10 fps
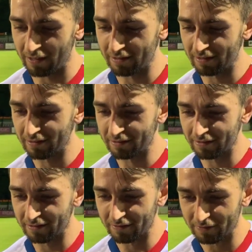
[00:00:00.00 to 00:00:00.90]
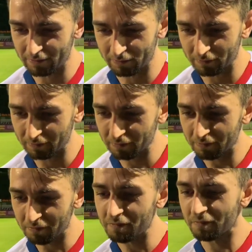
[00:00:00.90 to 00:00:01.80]
Really, everything
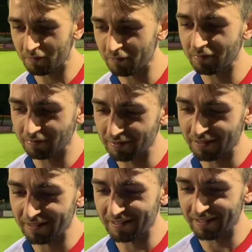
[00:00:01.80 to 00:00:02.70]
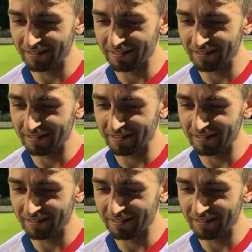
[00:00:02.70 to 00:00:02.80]
was flowing in the second half.